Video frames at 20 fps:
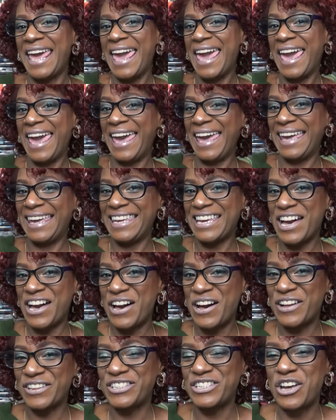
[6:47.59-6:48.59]
Hey
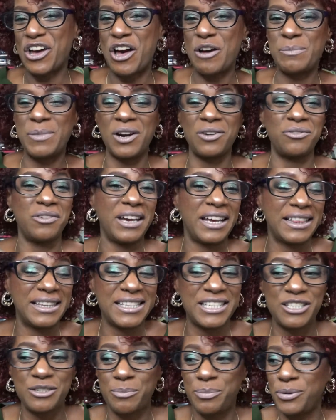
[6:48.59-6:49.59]
y'all, to all my
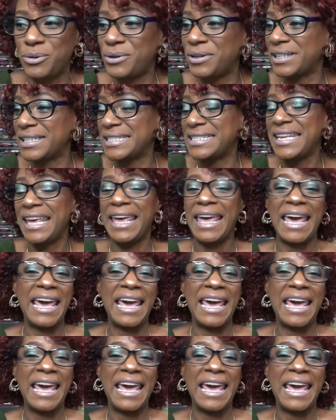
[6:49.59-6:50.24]
regular supporters.